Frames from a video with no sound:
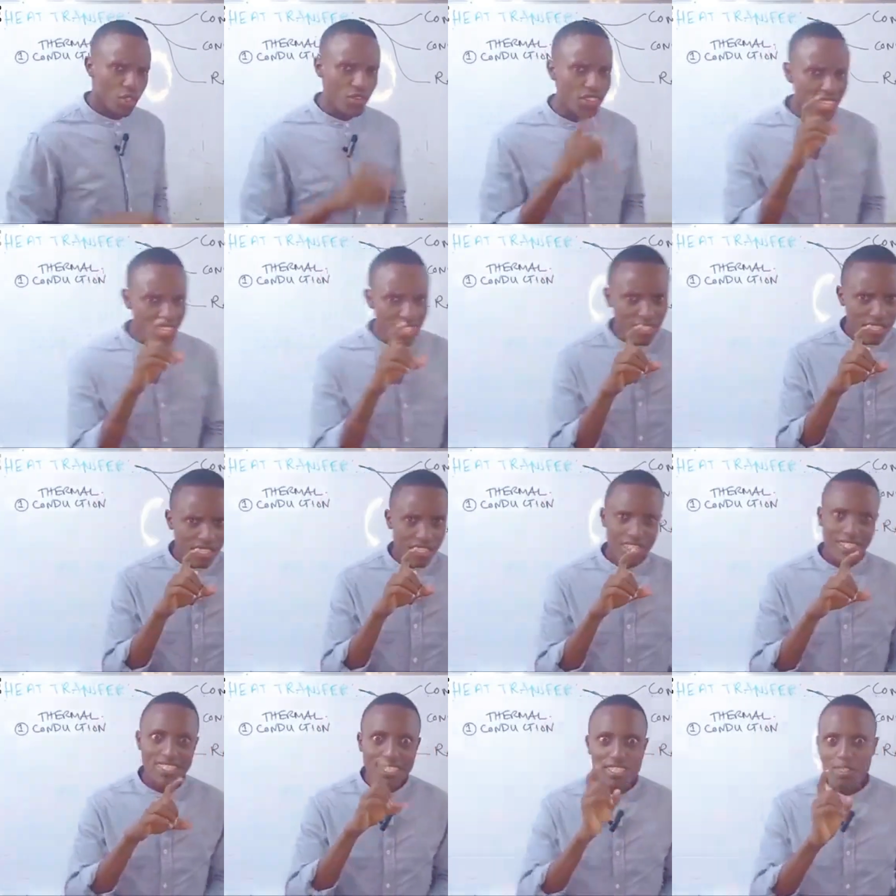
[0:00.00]
So this
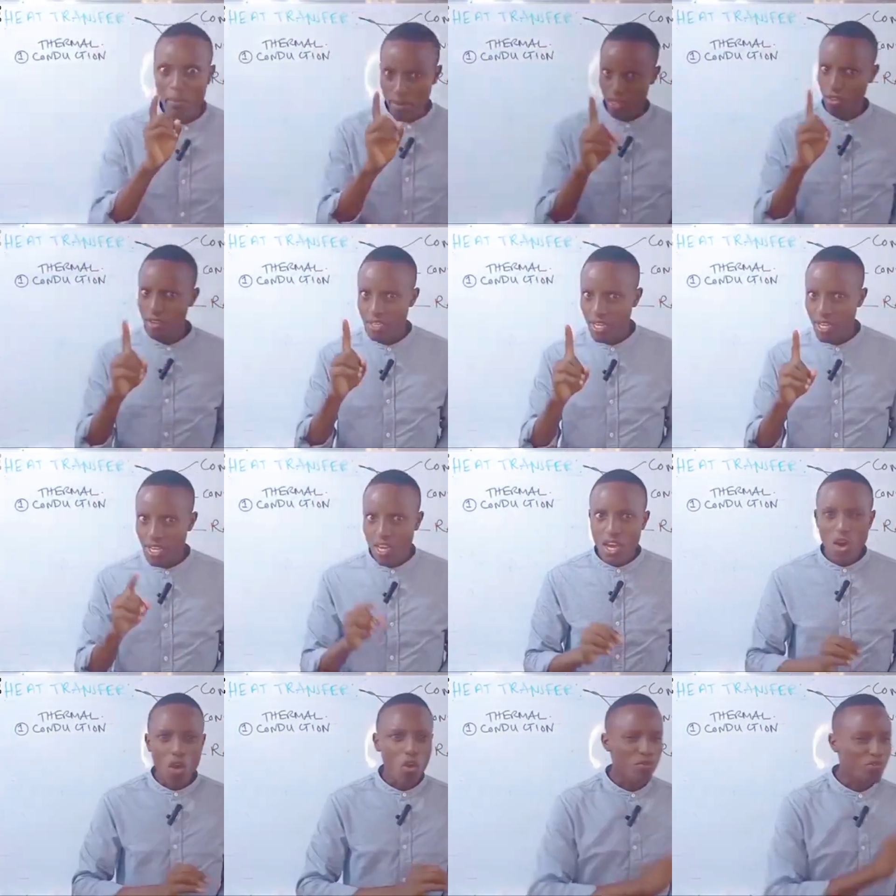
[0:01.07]
is just the method
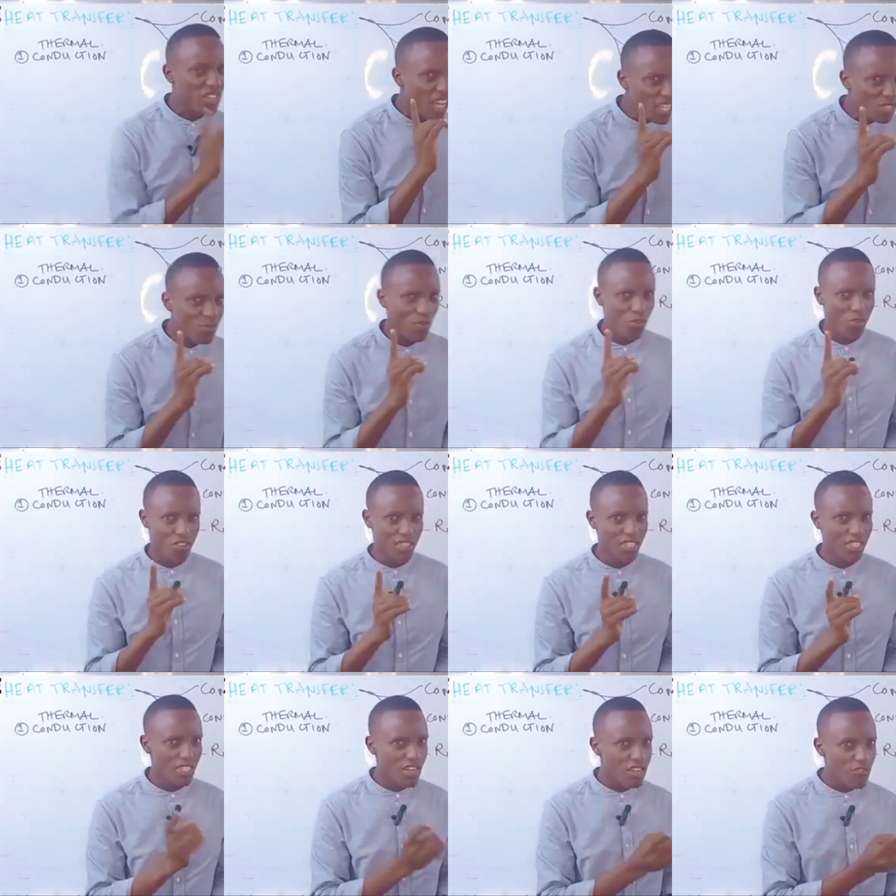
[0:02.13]
of transfer of heat